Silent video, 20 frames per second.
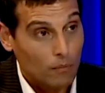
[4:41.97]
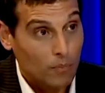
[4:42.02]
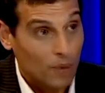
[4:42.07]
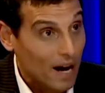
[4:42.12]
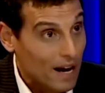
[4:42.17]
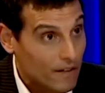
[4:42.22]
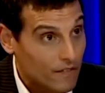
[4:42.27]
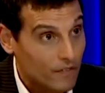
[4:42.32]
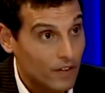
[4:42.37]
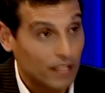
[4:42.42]

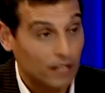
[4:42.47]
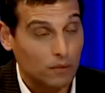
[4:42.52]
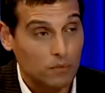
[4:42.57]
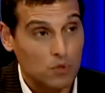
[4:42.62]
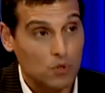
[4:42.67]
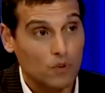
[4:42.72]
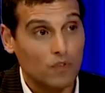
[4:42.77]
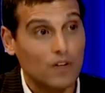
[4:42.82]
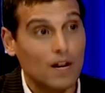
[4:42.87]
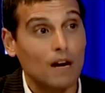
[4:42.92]
brave
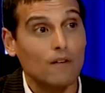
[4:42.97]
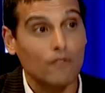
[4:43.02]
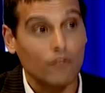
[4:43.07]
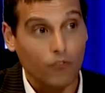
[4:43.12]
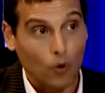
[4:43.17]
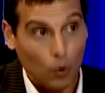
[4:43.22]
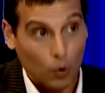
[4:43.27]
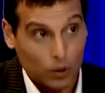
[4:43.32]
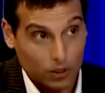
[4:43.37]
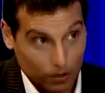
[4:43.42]
victims who have come
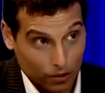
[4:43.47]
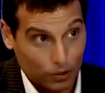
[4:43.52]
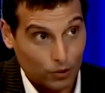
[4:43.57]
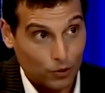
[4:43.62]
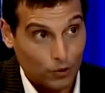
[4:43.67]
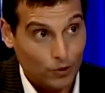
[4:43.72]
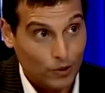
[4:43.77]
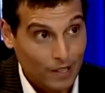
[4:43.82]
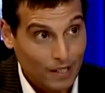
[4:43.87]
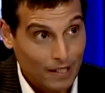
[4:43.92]
forward
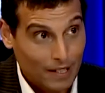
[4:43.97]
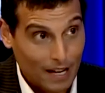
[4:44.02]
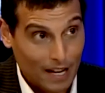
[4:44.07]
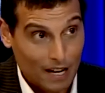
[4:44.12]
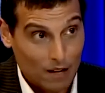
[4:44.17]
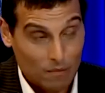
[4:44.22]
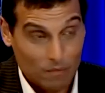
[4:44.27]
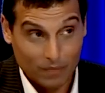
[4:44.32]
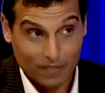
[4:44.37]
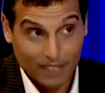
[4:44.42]
to
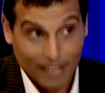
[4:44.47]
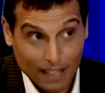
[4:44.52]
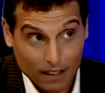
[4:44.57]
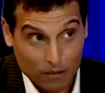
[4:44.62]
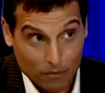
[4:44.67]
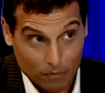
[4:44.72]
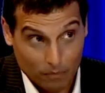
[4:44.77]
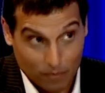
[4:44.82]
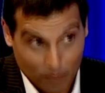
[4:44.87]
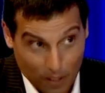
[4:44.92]
uh, take
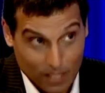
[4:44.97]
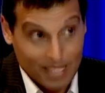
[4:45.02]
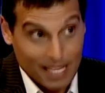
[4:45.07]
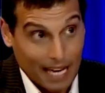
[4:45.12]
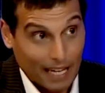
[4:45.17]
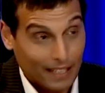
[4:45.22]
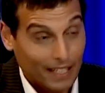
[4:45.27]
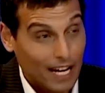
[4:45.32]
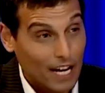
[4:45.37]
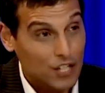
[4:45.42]
these
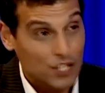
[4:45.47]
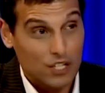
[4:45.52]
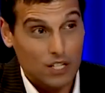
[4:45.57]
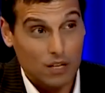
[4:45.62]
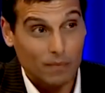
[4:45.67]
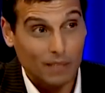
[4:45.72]
allegations.